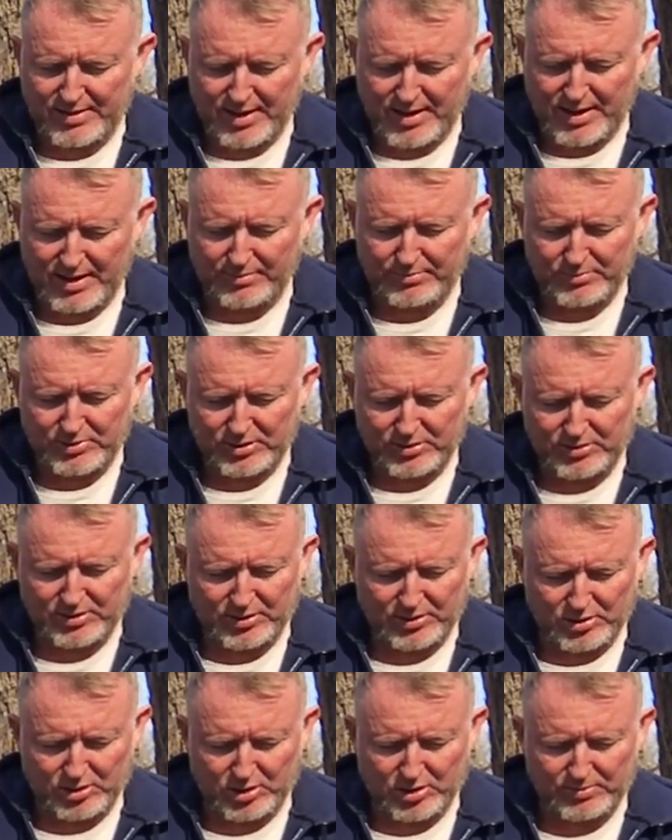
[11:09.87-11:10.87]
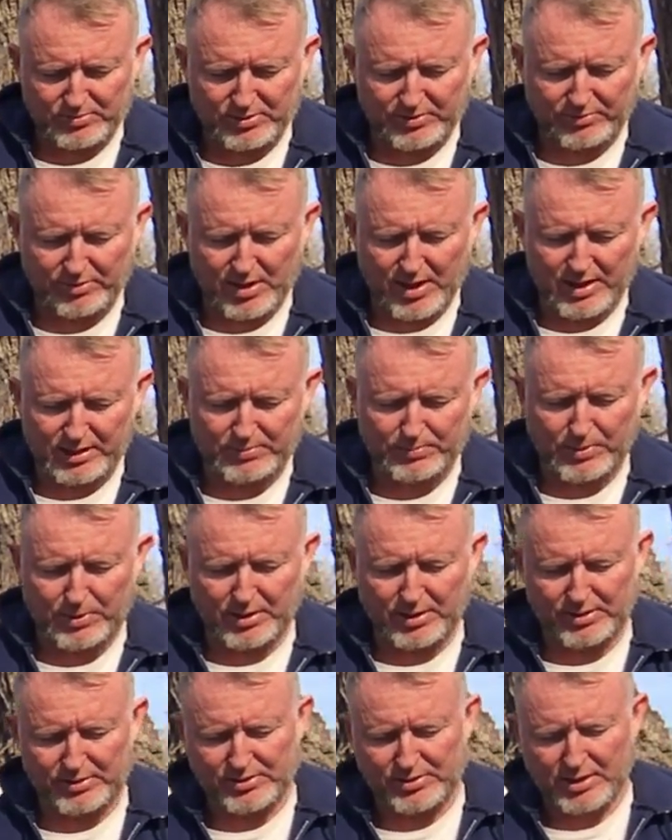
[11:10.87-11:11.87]
time just in terms of class
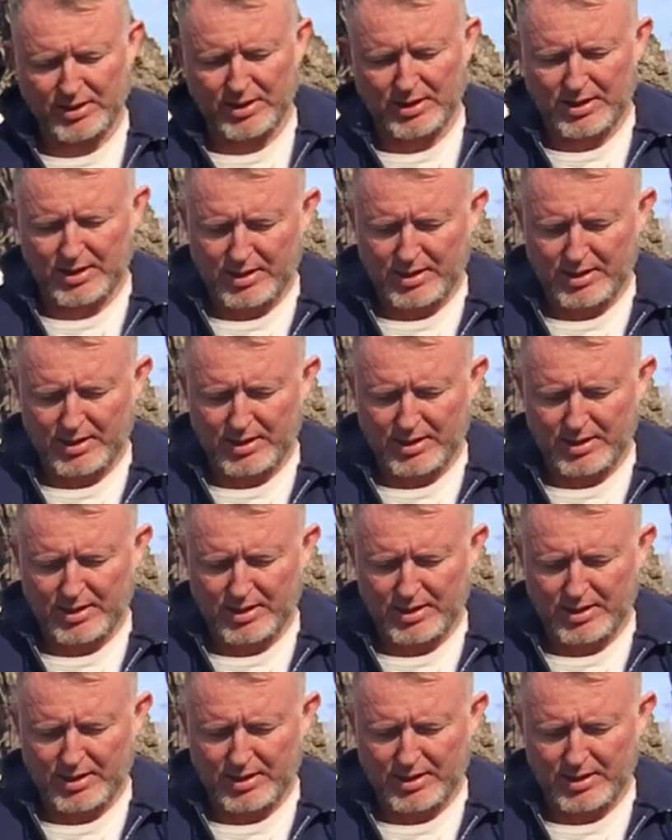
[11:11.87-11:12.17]
periods.